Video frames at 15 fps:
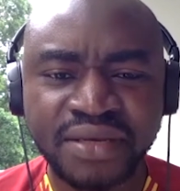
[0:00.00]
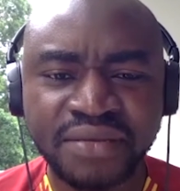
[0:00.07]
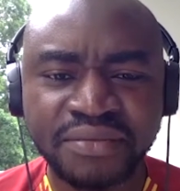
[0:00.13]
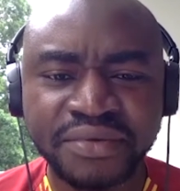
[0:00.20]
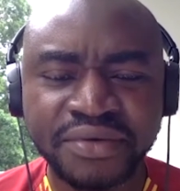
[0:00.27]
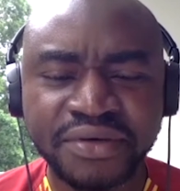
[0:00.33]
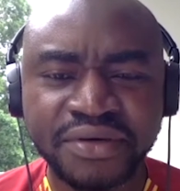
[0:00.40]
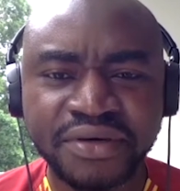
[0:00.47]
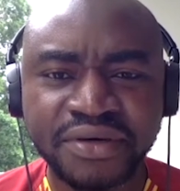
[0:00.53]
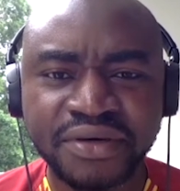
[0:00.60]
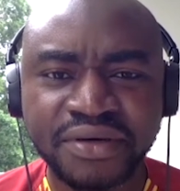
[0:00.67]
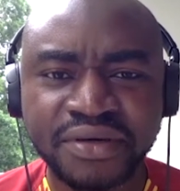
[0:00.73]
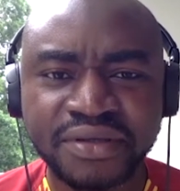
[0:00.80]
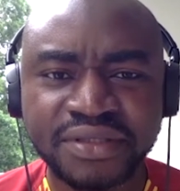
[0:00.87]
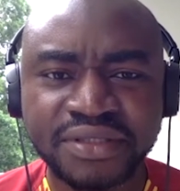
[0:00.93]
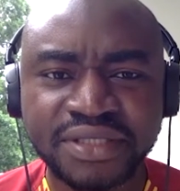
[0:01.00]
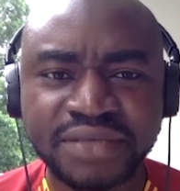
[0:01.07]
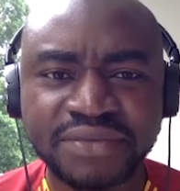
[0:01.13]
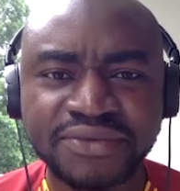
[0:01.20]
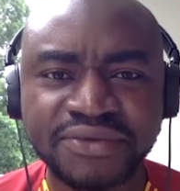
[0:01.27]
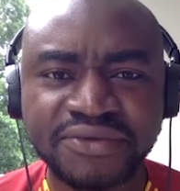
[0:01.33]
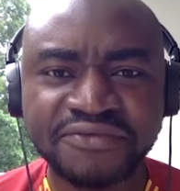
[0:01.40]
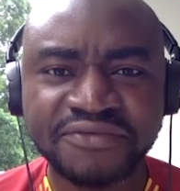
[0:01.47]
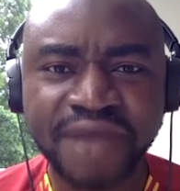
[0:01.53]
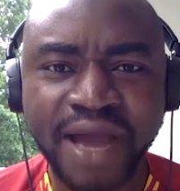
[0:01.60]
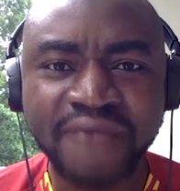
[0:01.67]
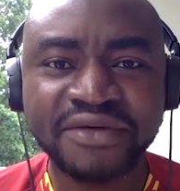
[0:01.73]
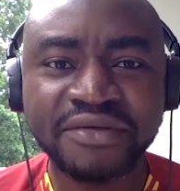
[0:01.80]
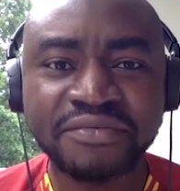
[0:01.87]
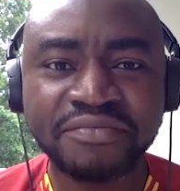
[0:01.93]
But in terms of
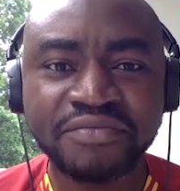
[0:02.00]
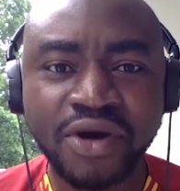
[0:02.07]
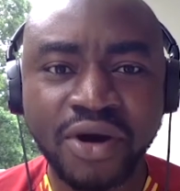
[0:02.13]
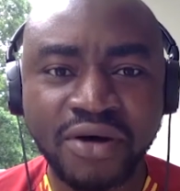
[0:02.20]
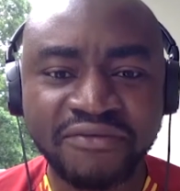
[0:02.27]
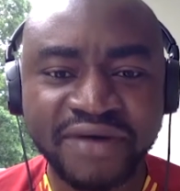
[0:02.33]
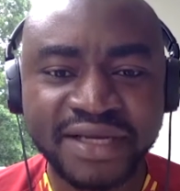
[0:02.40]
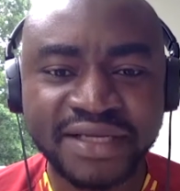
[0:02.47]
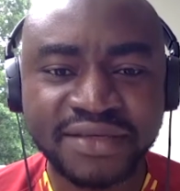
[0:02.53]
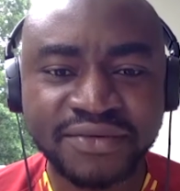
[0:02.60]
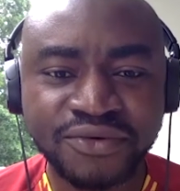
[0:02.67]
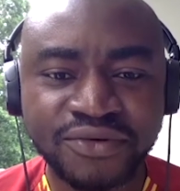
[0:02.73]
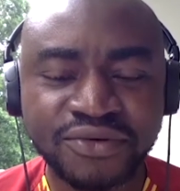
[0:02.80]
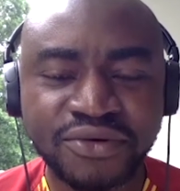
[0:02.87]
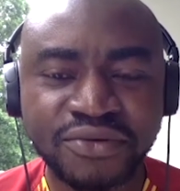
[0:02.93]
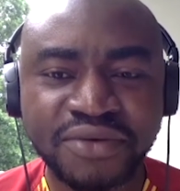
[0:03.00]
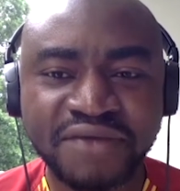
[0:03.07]
having covered the World Cup,